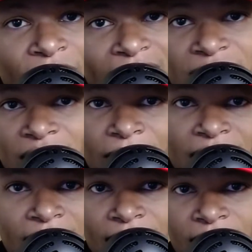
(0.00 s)
It's time to
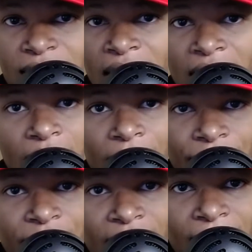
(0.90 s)
get in the daggone
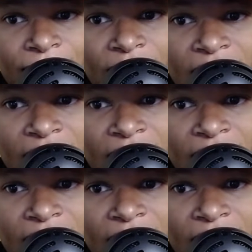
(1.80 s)
fight.